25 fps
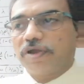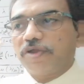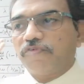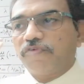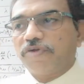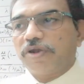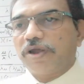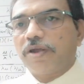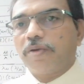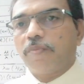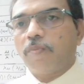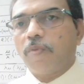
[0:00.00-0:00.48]

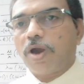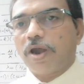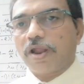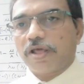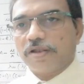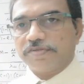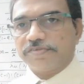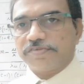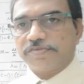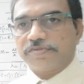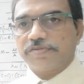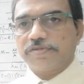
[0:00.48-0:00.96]
different
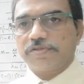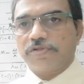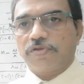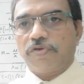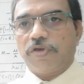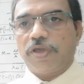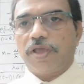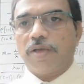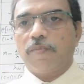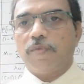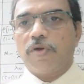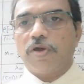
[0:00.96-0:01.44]
models,
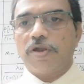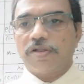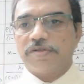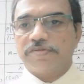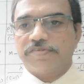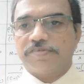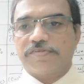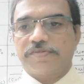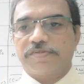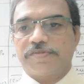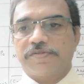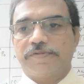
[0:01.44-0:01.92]
queuing
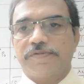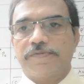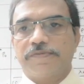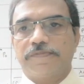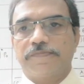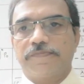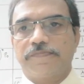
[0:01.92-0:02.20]
models.